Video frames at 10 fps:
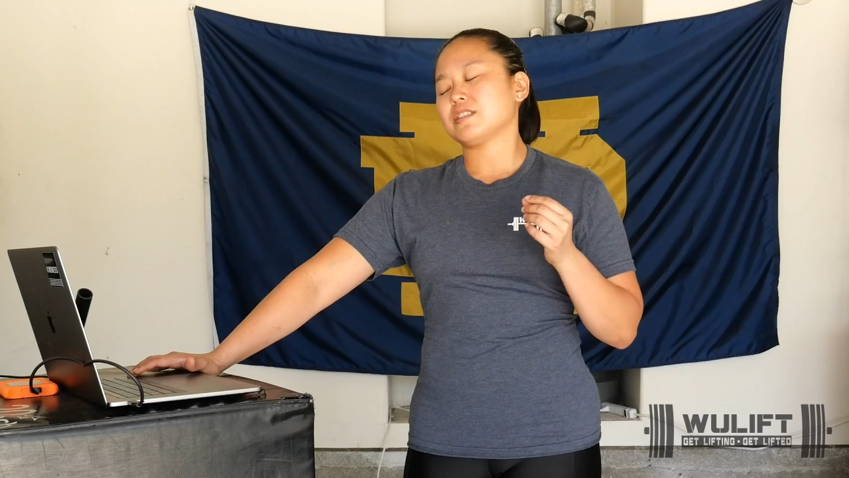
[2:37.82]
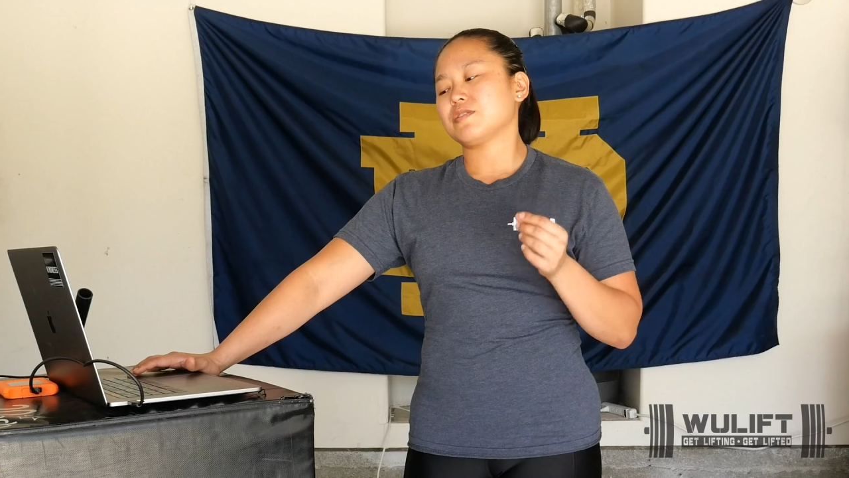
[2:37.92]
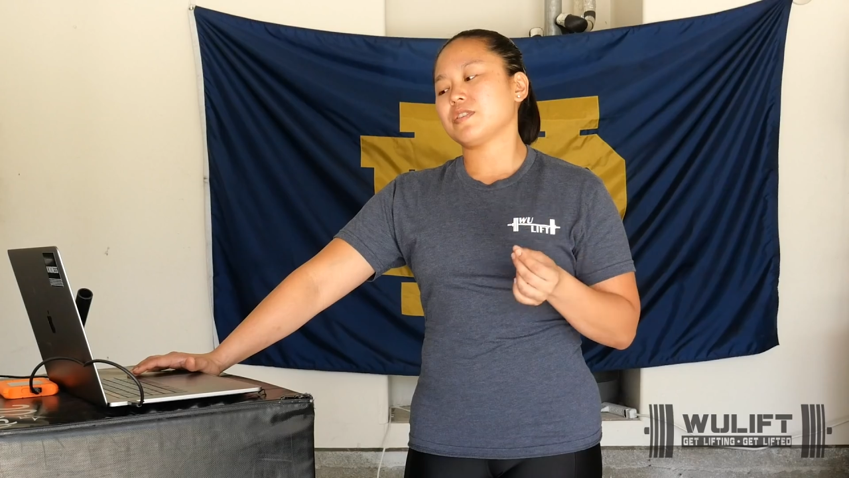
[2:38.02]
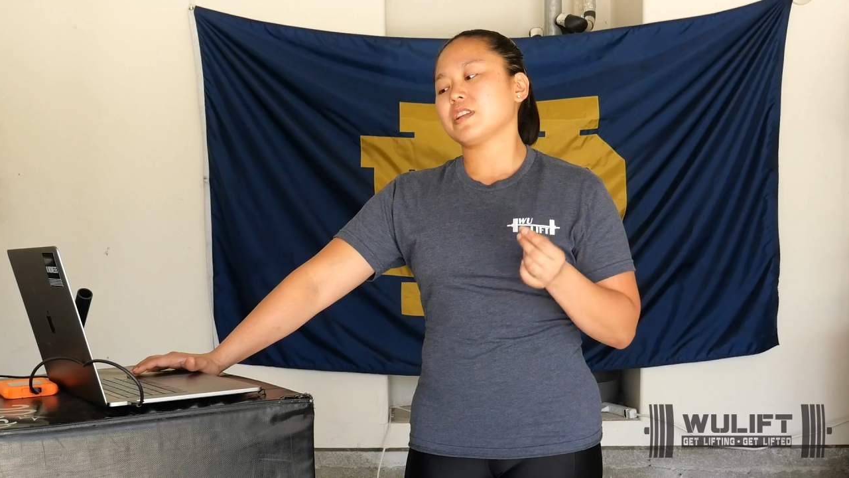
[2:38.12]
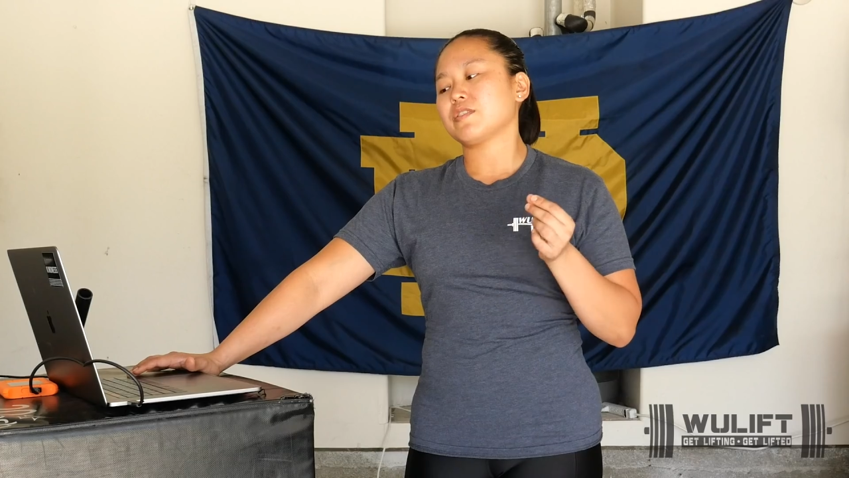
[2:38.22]
I
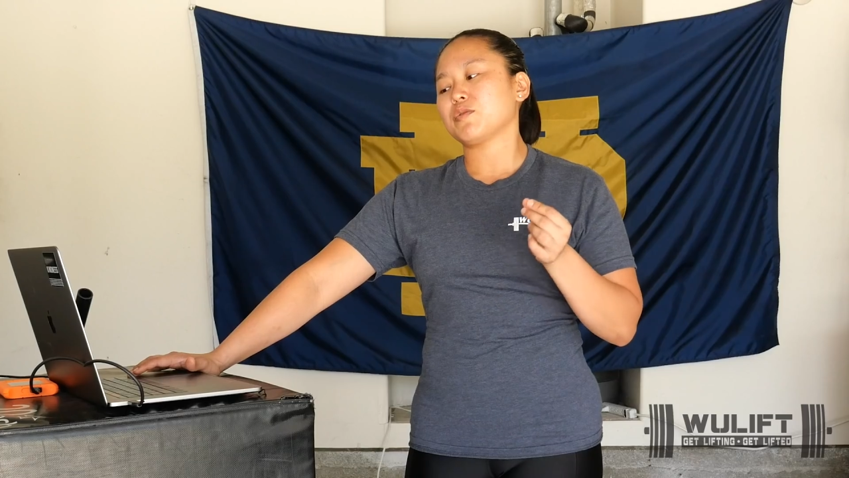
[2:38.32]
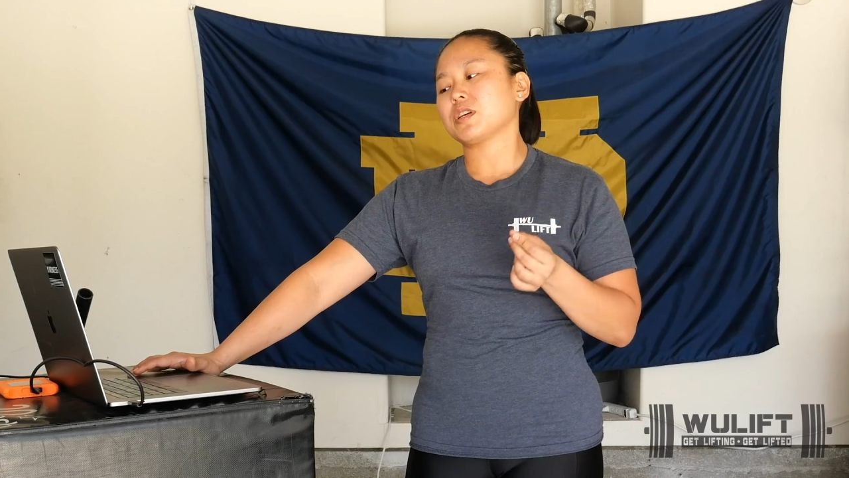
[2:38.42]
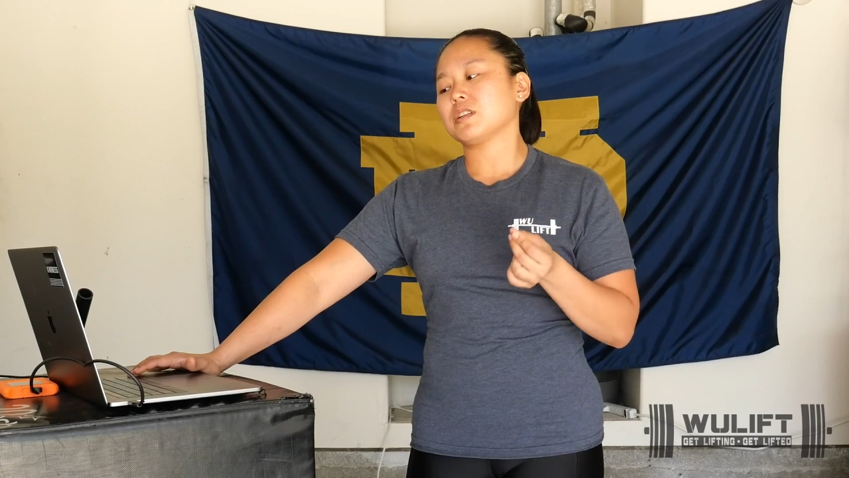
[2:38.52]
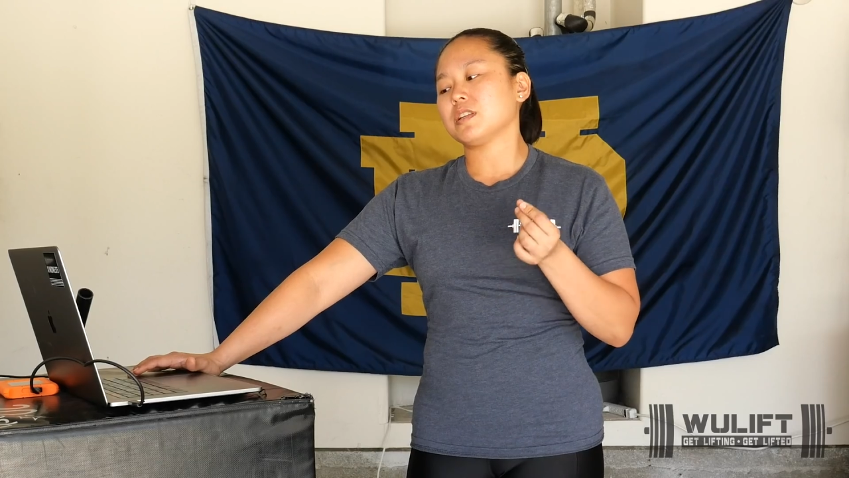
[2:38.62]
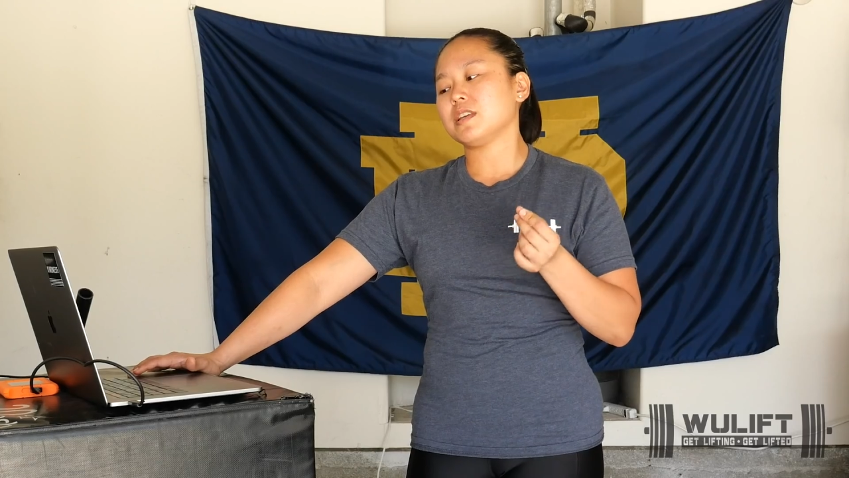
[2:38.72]
just feel like if we
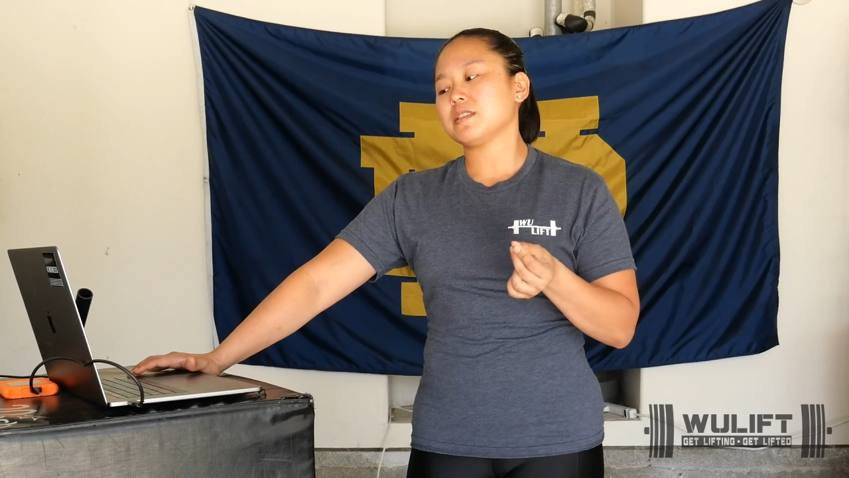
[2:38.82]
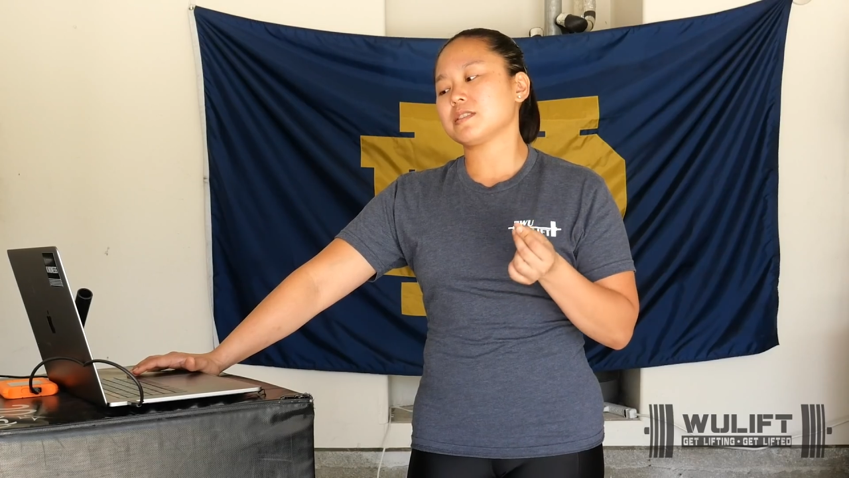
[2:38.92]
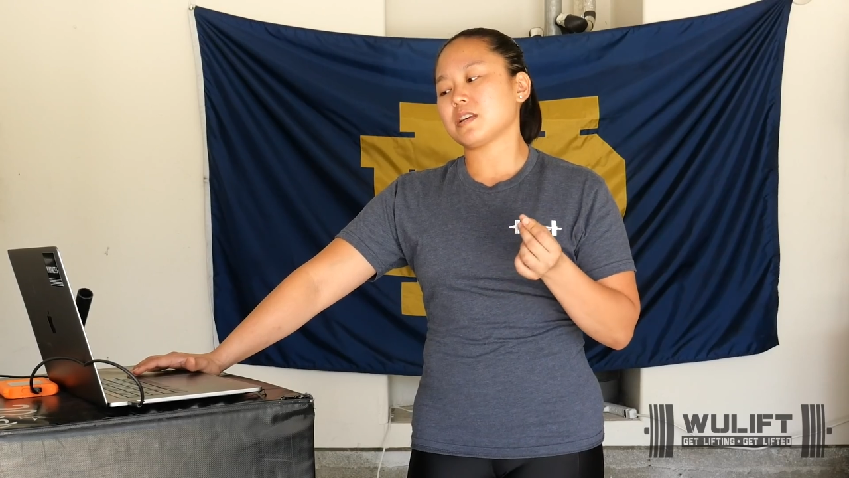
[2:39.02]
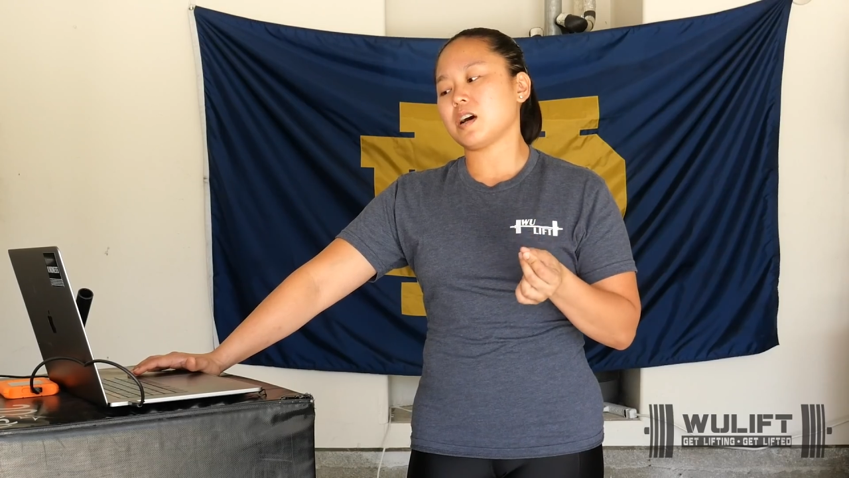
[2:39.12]
clean this